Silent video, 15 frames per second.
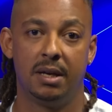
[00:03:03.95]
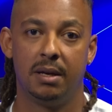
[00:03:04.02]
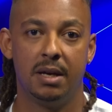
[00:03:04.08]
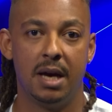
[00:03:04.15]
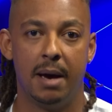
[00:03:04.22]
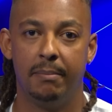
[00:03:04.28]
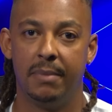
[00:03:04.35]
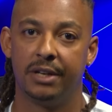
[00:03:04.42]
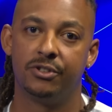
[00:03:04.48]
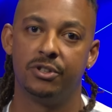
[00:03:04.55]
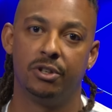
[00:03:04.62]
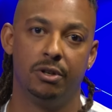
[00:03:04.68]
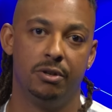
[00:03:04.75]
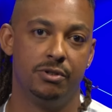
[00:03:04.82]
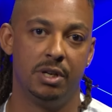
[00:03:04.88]
it makes you
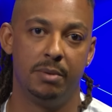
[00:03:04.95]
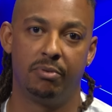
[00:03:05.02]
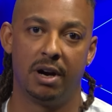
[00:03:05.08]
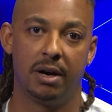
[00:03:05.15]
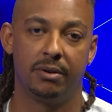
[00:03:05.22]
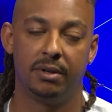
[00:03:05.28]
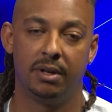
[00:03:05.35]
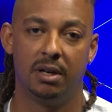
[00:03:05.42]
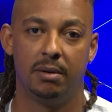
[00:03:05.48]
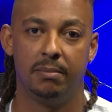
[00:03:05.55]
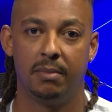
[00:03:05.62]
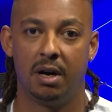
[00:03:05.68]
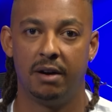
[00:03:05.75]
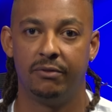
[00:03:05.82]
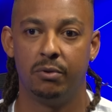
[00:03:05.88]
hugely proud.
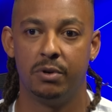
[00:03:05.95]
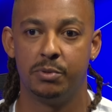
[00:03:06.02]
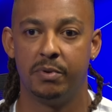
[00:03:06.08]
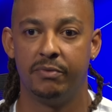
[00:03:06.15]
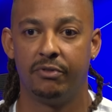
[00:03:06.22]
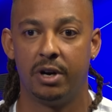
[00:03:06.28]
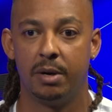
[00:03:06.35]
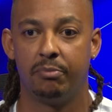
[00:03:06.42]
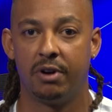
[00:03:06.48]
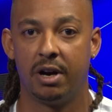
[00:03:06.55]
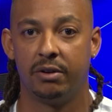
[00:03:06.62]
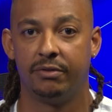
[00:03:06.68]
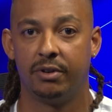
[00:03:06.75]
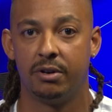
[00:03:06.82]
I've always been very proud of our